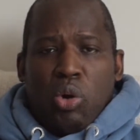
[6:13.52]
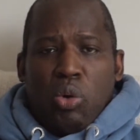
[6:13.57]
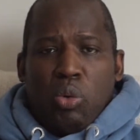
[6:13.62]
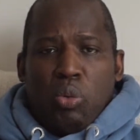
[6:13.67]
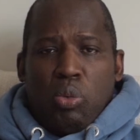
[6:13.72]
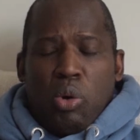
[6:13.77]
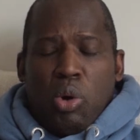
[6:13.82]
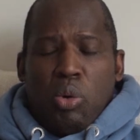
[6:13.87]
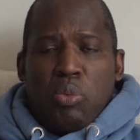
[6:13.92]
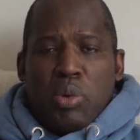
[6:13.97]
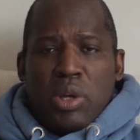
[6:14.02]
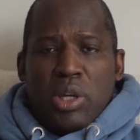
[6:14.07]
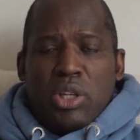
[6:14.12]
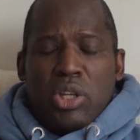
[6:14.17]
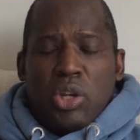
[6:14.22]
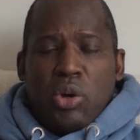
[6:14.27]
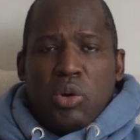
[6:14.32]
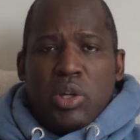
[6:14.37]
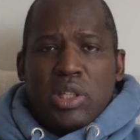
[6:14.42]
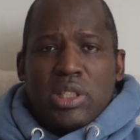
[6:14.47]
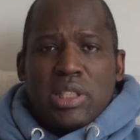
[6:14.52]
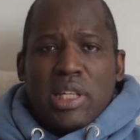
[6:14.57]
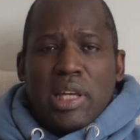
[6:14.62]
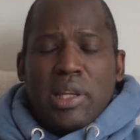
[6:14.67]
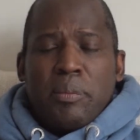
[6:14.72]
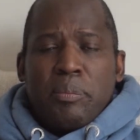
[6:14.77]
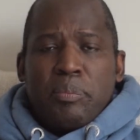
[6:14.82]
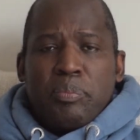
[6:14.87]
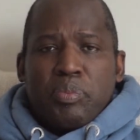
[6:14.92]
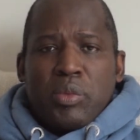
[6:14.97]
what we know is
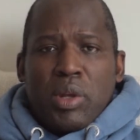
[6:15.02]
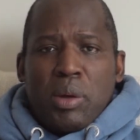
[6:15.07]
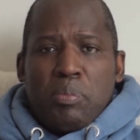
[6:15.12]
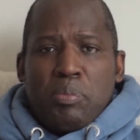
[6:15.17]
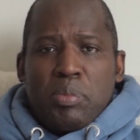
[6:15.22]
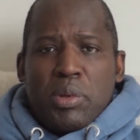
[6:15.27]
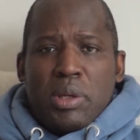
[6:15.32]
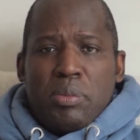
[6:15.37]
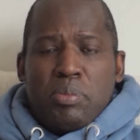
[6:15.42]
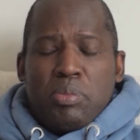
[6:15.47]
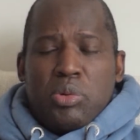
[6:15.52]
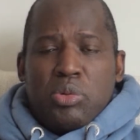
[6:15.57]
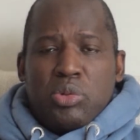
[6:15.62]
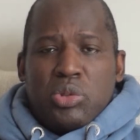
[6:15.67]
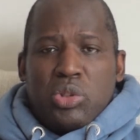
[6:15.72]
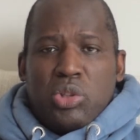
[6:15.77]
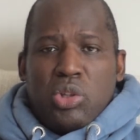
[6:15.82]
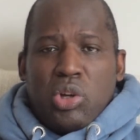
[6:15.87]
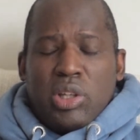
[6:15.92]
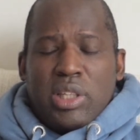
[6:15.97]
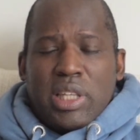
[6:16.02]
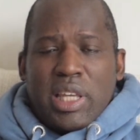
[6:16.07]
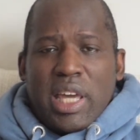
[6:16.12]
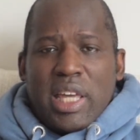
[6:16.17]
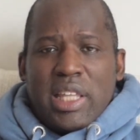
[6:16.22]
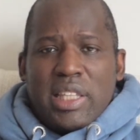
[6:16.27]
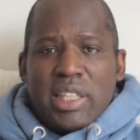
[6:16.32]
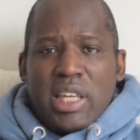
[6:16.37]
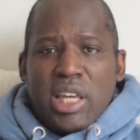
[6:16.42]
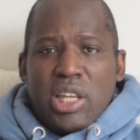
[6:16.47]
that people do not
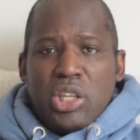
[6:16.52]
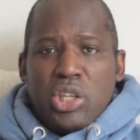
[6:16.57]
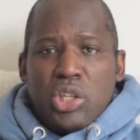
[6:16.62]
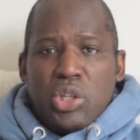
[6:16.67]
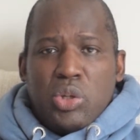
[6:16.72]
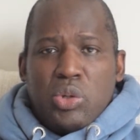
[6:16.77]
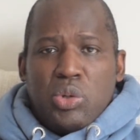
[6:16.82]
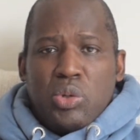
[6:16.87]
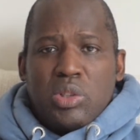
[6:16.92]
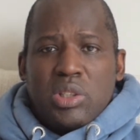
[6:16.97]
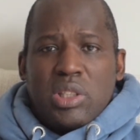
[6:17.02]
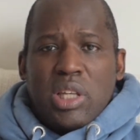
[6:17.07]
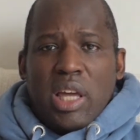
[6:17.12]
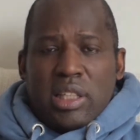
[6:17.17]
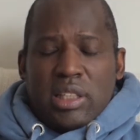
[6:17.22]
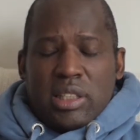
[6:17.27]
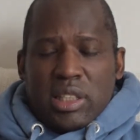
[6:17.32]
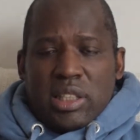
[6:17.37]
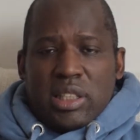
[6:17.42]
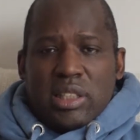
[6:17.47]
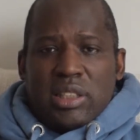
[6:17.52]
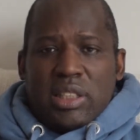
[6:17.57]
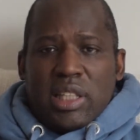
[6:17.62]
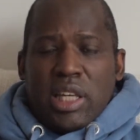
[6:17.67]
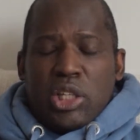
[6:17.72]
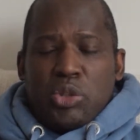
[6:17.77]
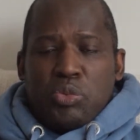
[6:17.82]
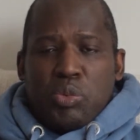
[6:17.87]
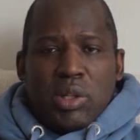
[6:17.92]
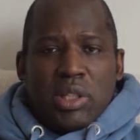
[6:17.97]
get their news these
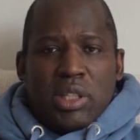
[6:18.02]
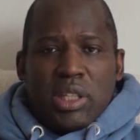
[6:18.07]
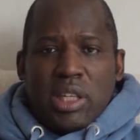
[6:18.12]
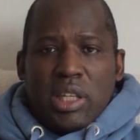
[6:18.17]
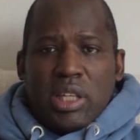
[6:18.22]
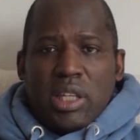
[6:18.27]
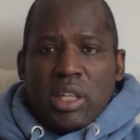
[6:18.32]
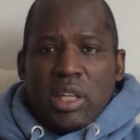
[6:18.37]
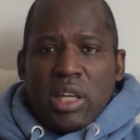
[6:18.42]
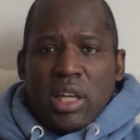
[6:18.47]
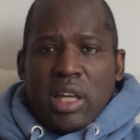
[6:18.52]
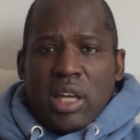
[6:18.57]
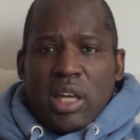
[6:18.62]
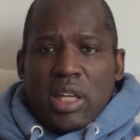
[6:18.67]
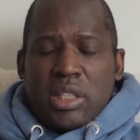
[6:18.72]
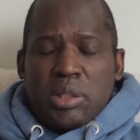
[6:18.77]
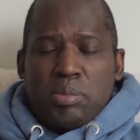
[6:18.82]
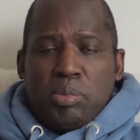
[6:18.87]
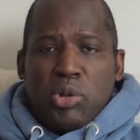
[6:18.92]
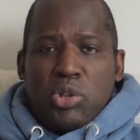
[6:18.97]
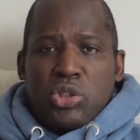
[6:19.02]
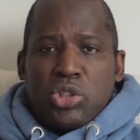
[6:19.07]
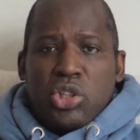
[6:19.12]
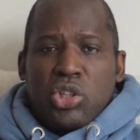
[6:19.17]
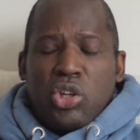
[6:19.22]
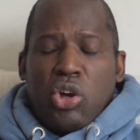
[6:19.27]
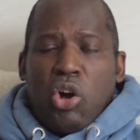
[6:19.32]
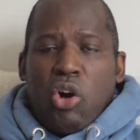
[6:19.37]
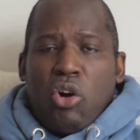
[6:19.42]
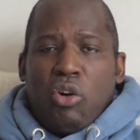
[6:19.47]
days with the
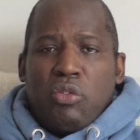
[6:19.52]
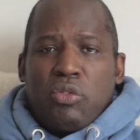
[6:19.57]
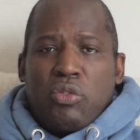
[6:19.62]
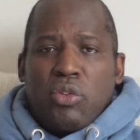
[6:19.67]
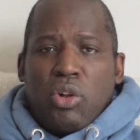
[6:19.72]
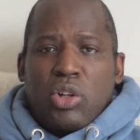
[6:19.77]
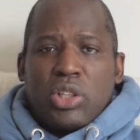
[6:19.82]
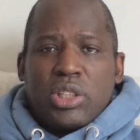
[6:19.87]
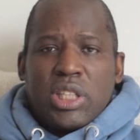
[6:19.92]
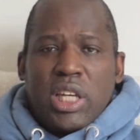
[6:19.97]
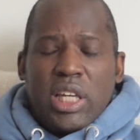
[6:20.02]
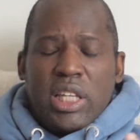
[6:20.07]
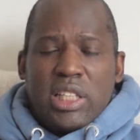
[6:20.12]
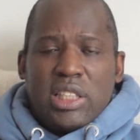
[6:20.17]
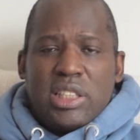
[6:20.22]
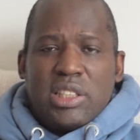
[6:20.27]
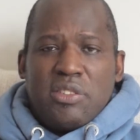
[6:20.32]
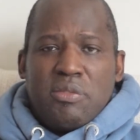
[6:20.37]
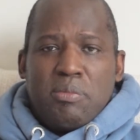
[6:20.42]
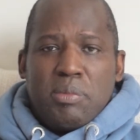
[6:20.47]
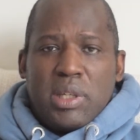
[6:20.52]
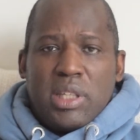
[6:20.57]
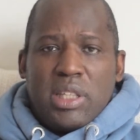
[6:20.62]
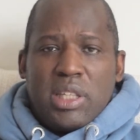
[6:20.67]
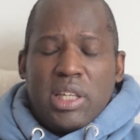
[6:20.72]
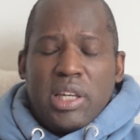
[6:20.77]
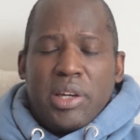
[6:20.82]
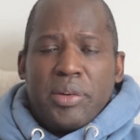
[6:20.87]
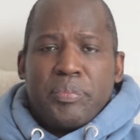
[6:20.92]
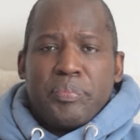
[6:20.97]
explosion of alternative
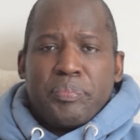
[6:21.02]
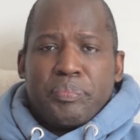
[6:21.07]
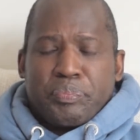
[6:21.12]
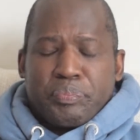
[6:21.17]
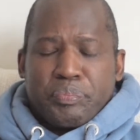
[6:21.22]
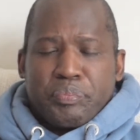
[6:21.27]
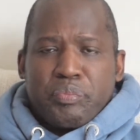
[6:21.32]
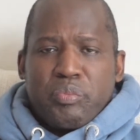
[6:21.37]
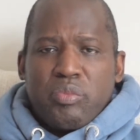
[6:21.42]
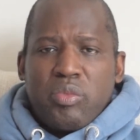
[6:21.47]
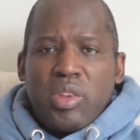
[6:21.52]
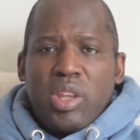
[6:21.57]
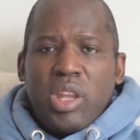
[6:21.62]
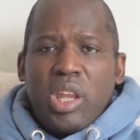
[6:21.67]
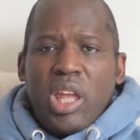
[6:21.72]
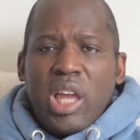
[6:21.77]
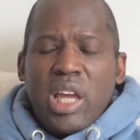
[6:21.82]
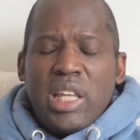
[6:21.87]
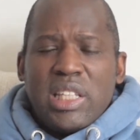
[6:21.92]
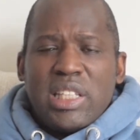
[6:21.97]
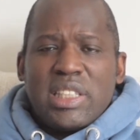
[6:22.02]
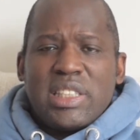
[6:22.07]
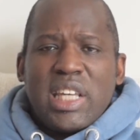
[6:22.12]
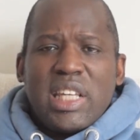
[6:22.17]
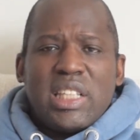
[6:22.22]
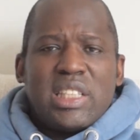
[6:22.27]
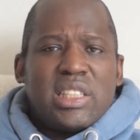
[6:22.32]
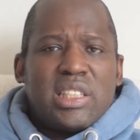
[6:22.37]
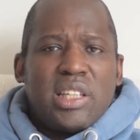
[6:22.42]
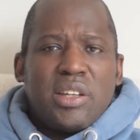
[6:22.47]
media, in the
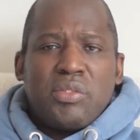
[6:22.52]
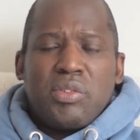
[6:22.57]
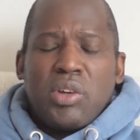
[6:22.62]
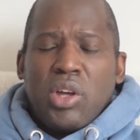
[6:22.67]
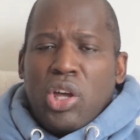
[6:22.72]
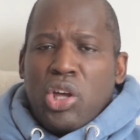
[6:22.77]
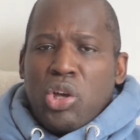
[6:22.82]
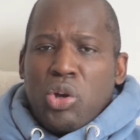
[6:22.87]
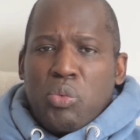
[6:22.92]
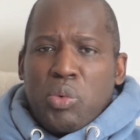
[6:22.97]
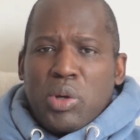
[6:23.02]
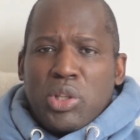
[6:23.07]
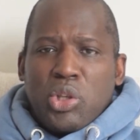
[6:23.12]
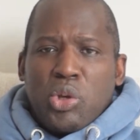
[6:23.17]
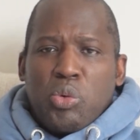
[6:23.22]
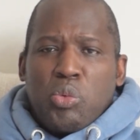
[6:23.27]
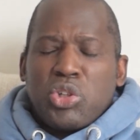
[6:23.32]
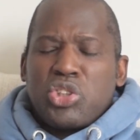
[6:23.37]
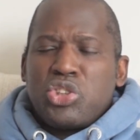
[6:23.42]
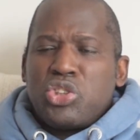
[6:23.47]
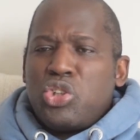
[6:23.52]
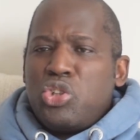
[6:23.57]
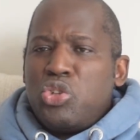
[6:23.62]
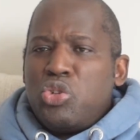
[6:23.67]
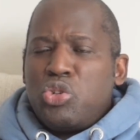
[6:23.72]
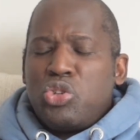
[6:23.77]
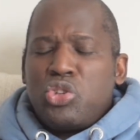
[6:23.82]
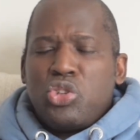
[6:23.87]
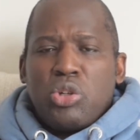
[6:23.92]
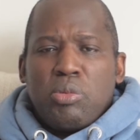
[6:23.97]
sense of whether you're watching
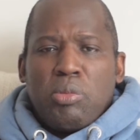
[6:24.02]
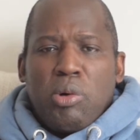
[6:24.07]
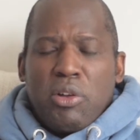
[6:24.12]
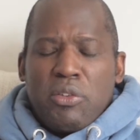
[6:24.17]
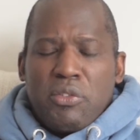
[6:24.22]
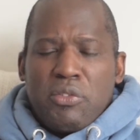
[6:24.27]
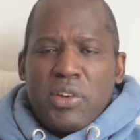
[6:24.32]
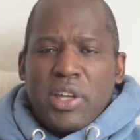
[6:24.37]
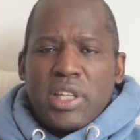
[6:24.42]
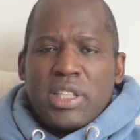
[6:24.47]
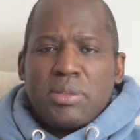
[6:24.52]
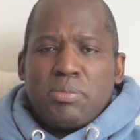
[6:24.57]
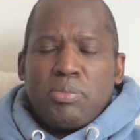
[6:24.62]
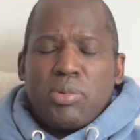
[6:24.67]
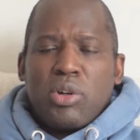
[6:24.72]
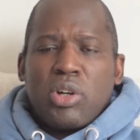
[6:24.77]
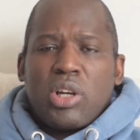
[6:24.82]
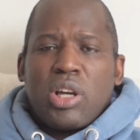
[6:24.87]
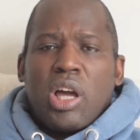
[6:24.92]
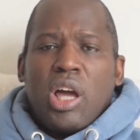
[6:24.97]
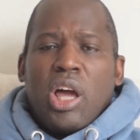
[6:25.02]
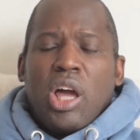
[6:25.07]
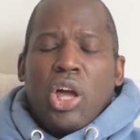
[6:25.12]
YouTube or on Facebook.